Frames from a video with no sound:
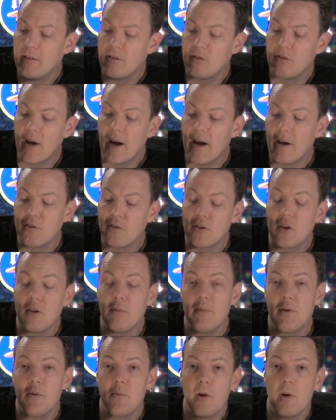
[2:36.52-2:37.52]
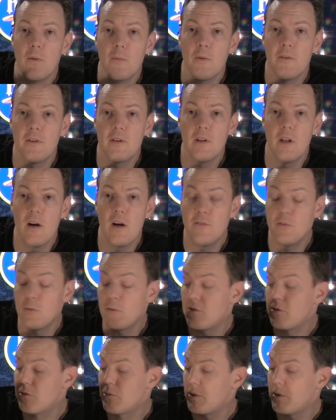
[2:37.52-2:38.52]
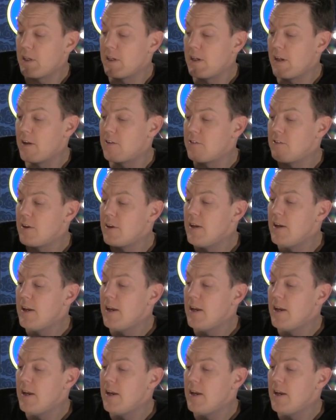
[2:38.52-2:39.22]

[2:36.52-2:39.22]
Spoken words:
dials can be run with gloves, which is really nice.